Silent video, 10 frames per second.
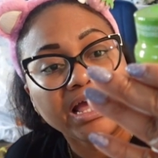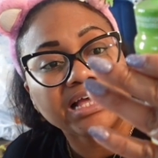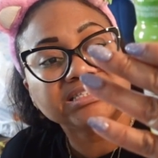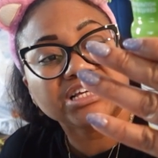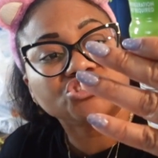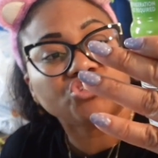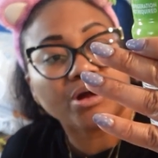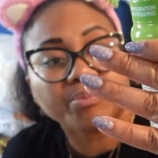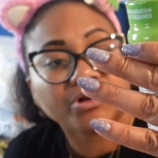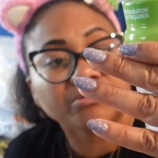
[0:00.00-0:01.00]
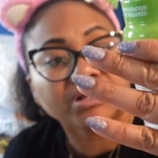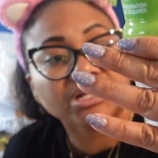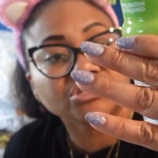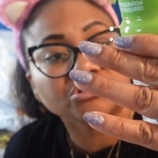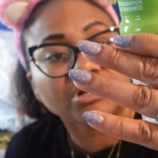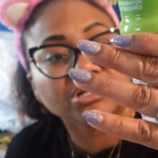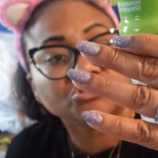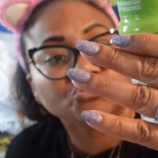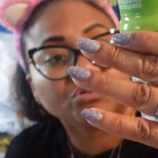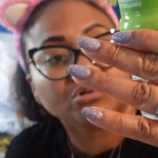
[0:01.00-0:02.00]
it's a tropical nat
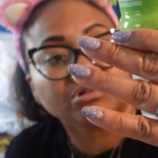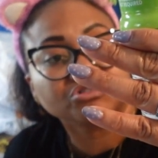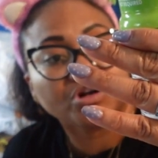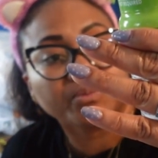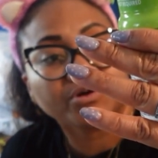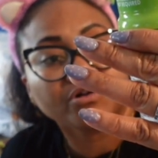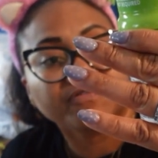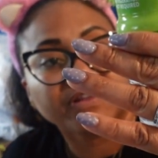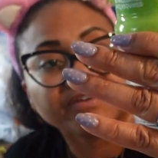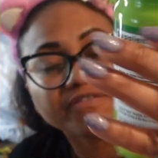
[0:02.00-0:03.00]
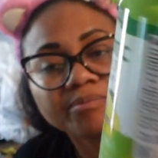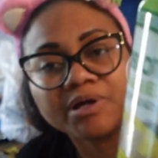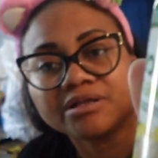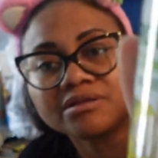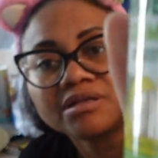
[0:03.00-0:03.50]
natural tropical flavor but